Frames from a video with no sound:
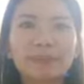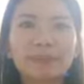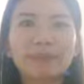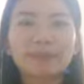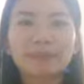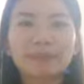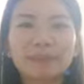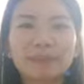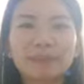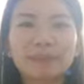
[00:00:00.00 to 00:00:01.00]

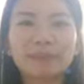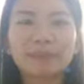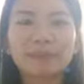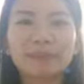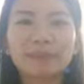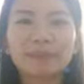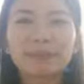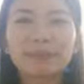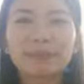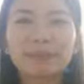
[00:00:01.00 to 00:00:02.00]

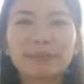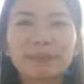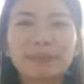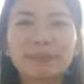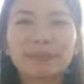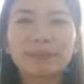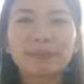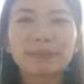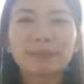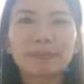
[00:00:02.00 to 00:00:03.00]

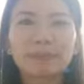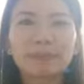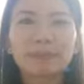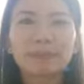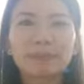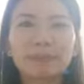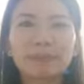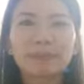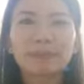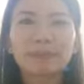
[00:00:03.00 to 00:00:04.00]

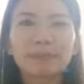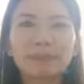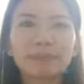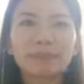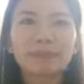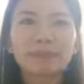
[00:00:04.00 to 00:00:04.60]
[no speech]